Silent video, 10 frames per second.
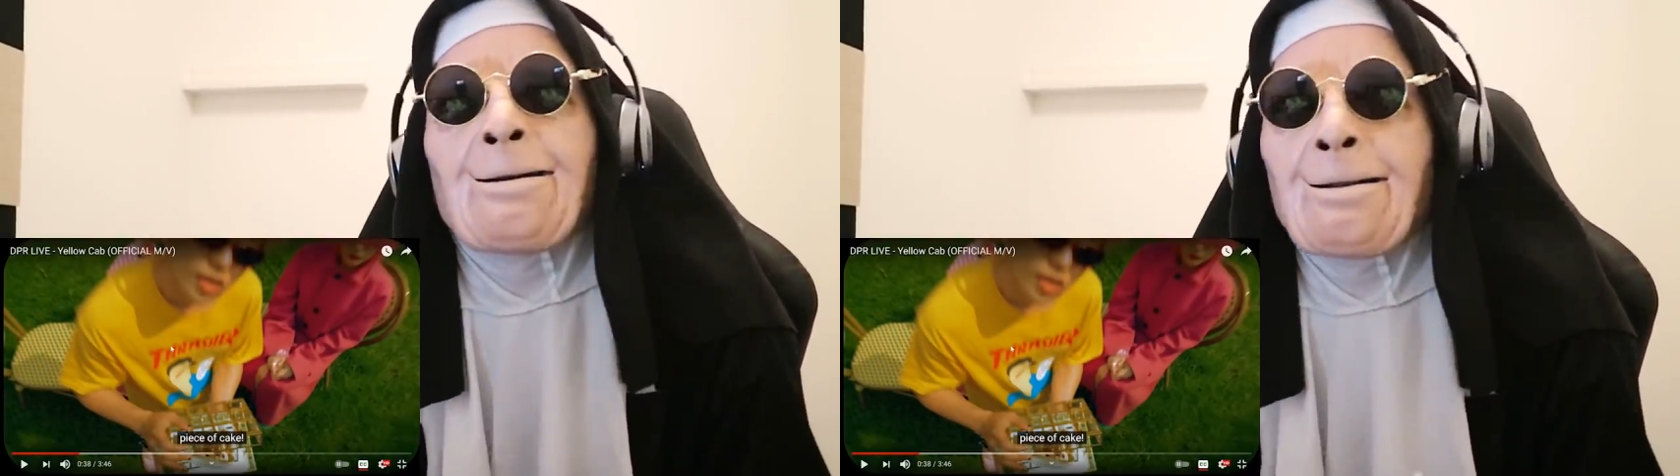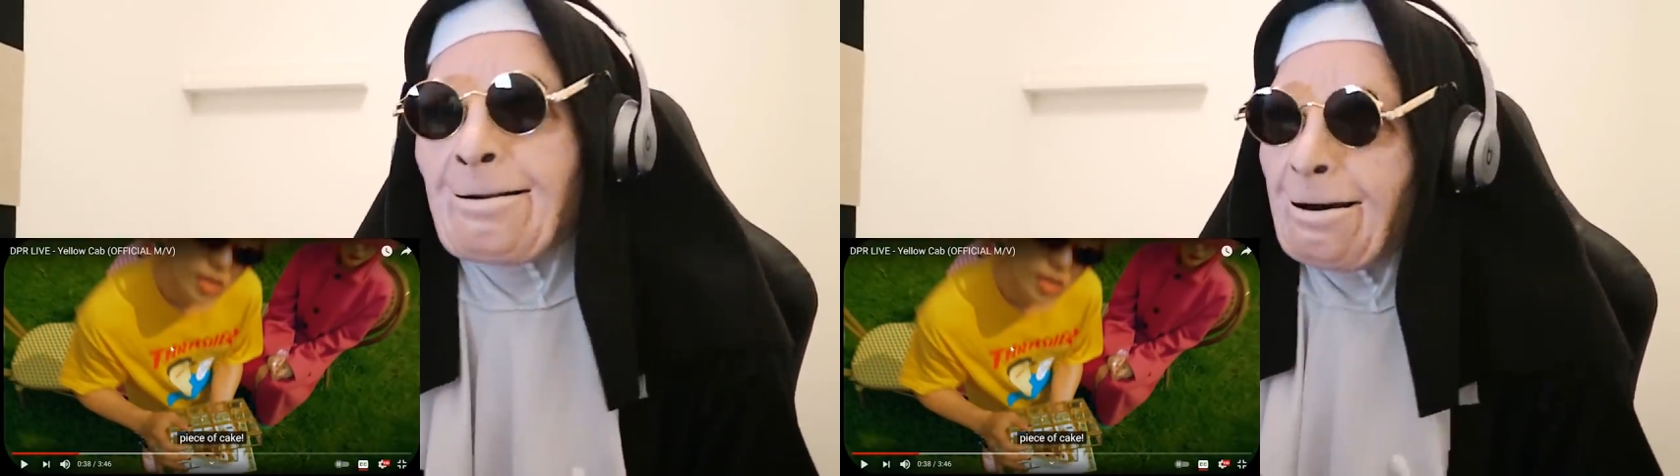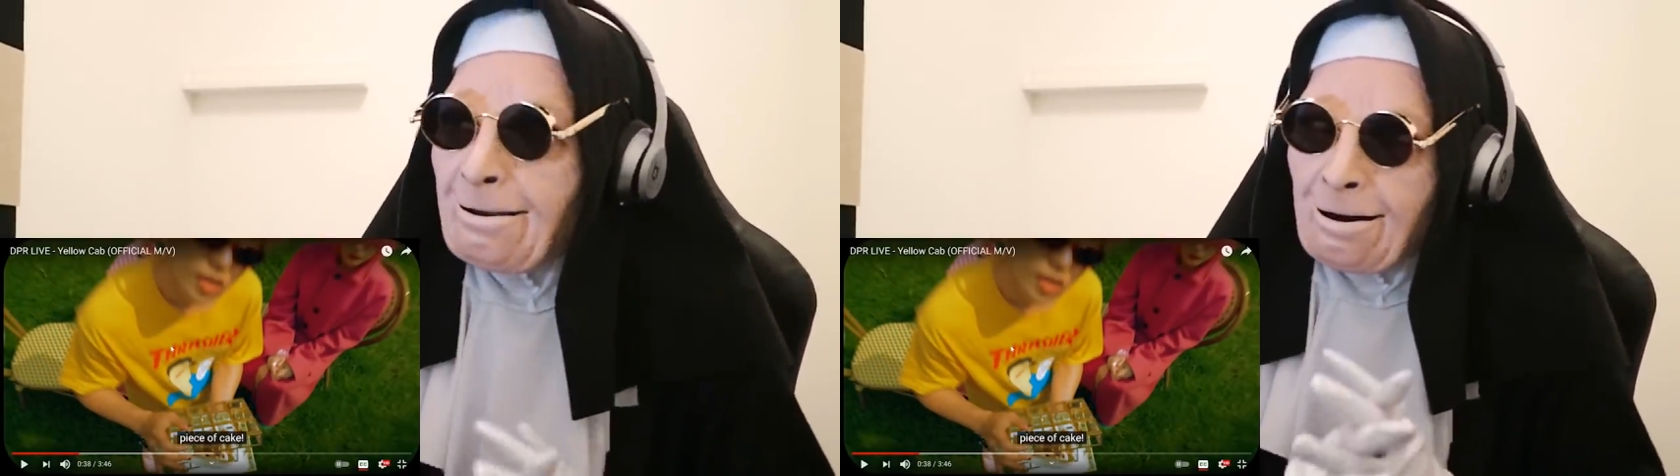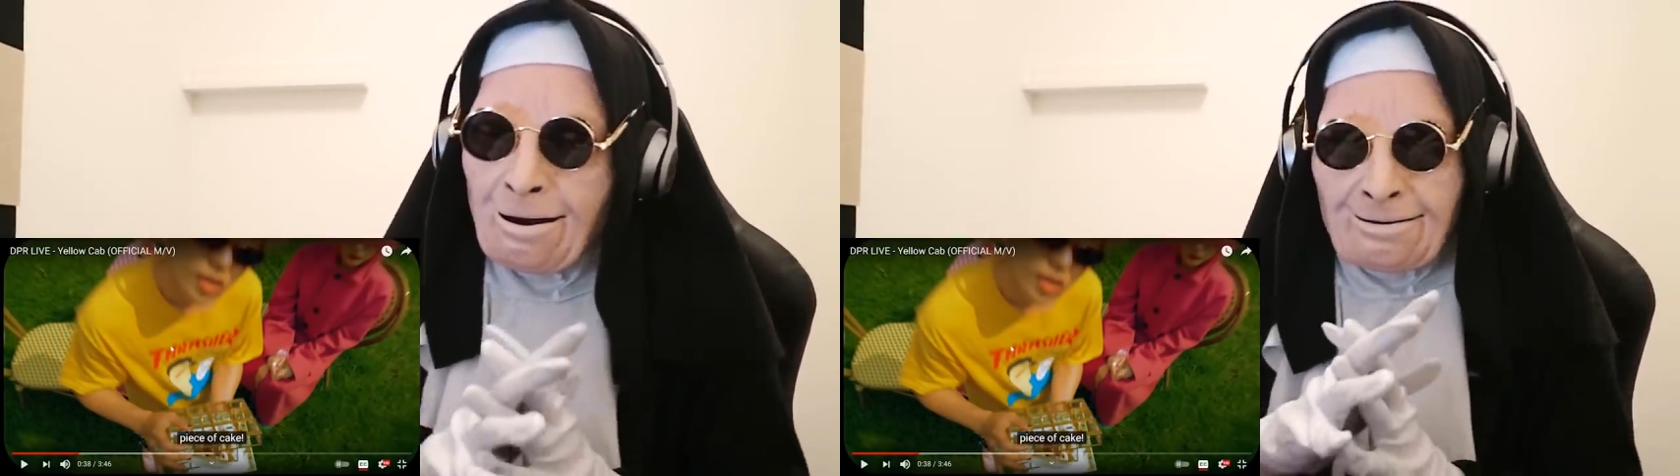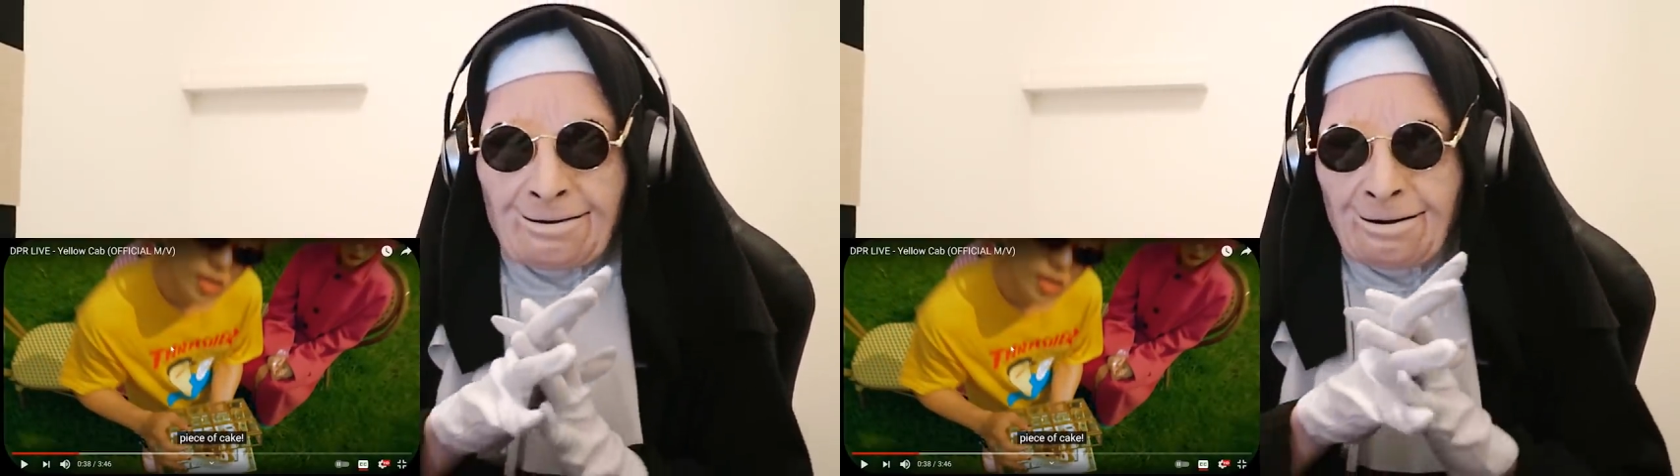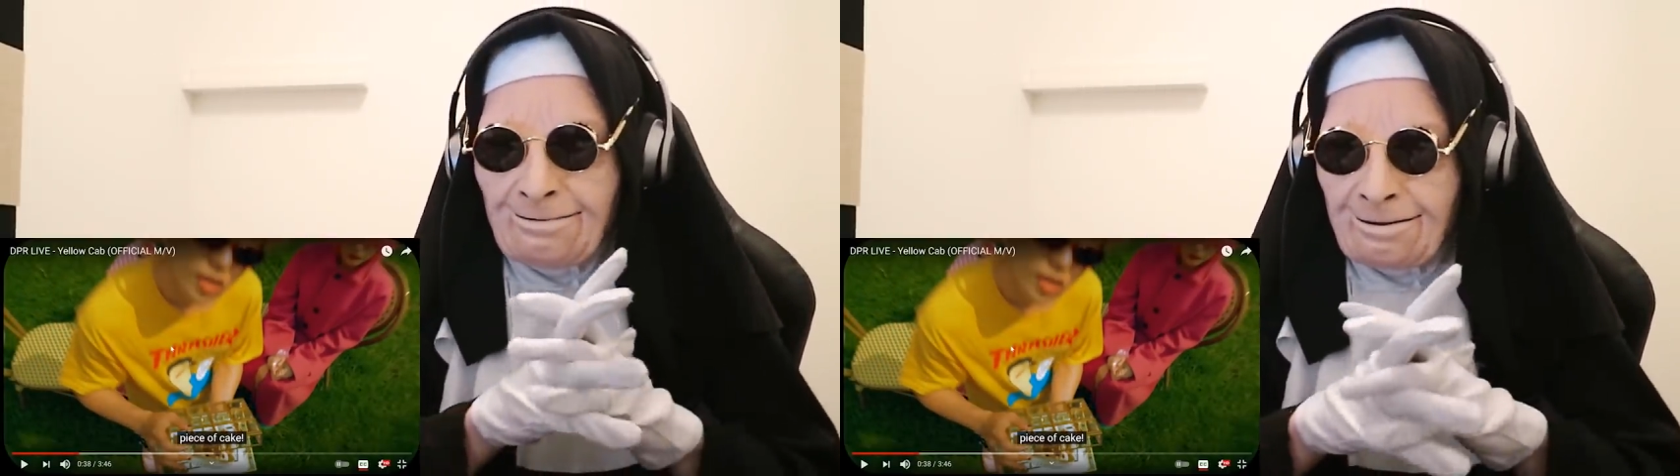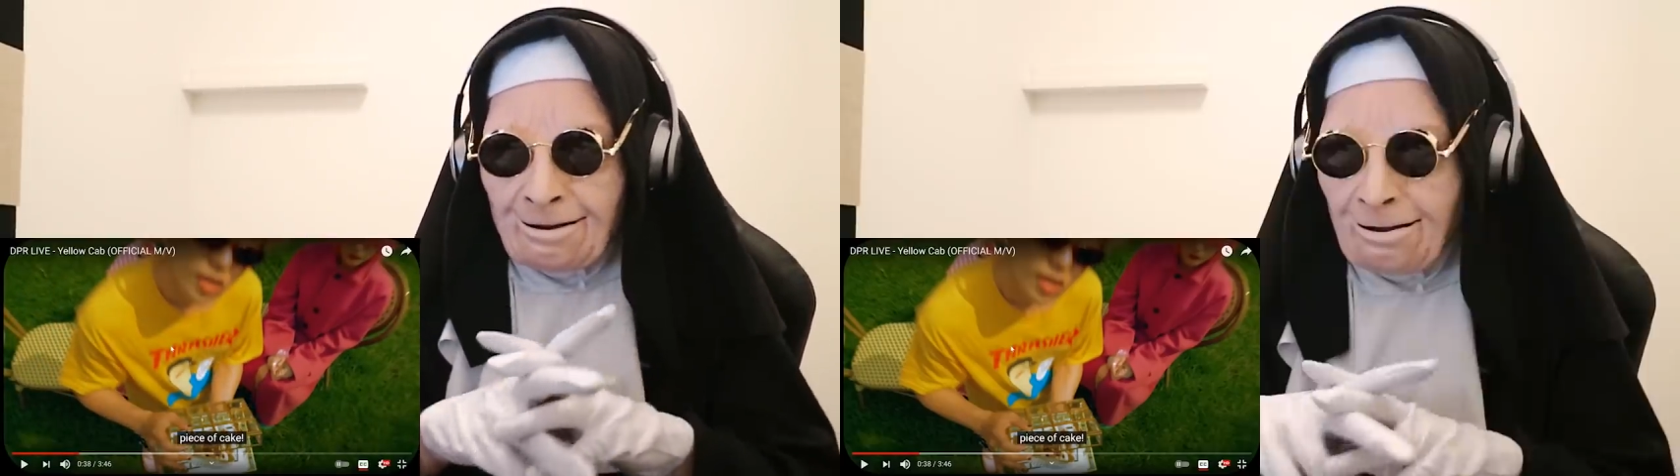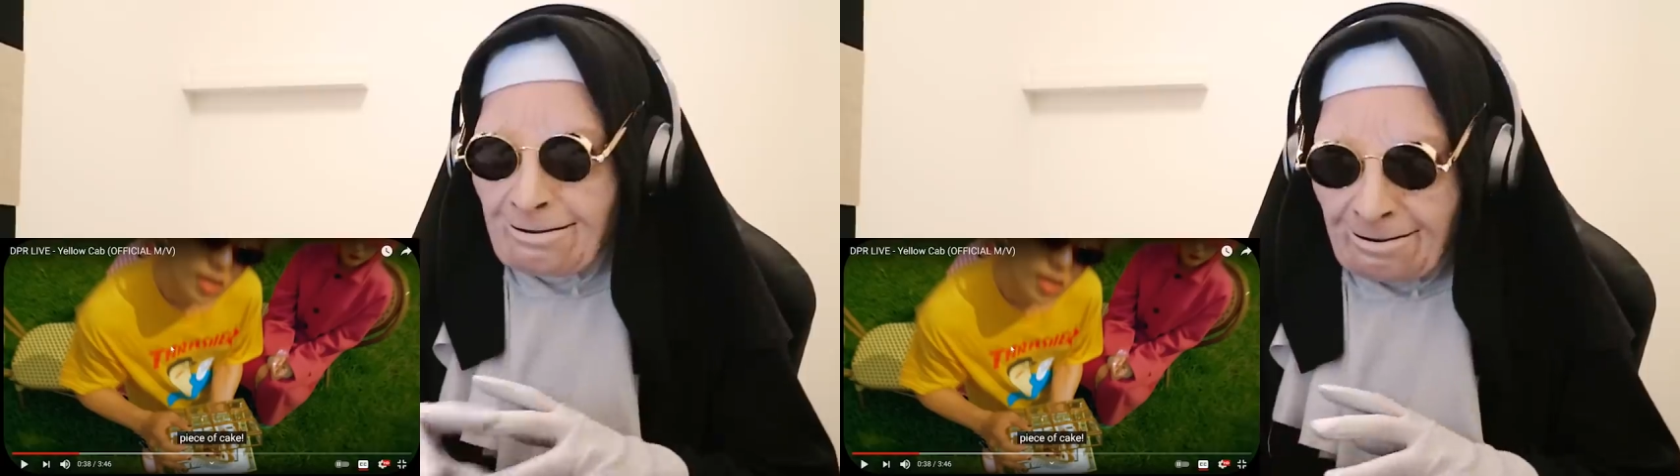I love how, you know what I'm
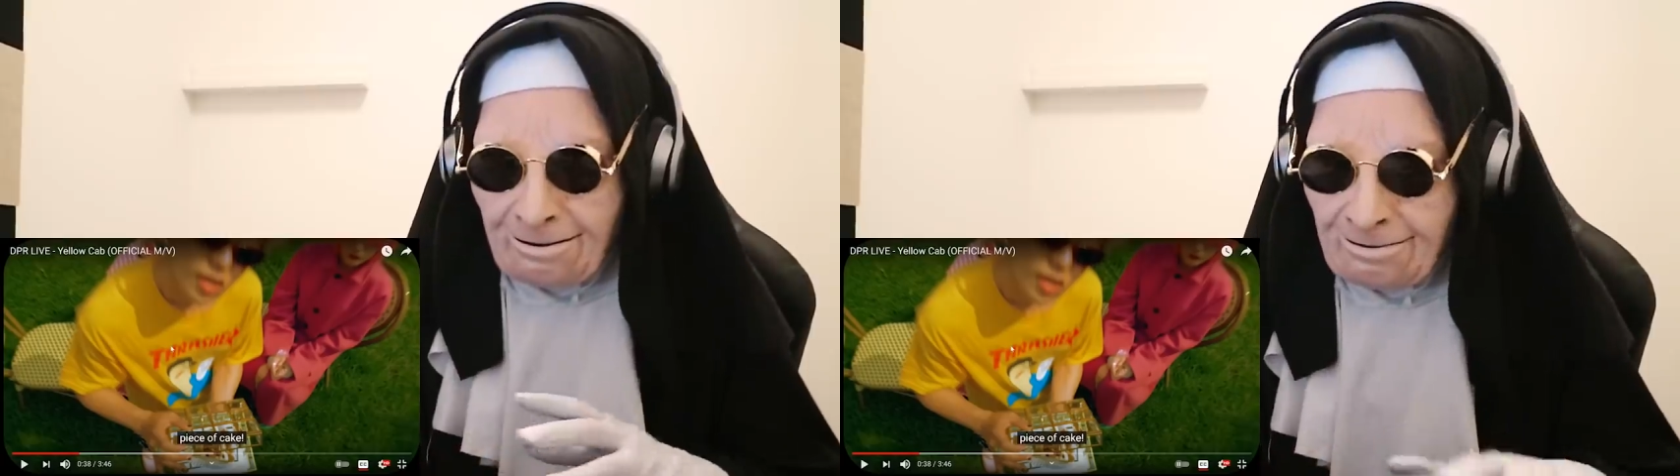saying,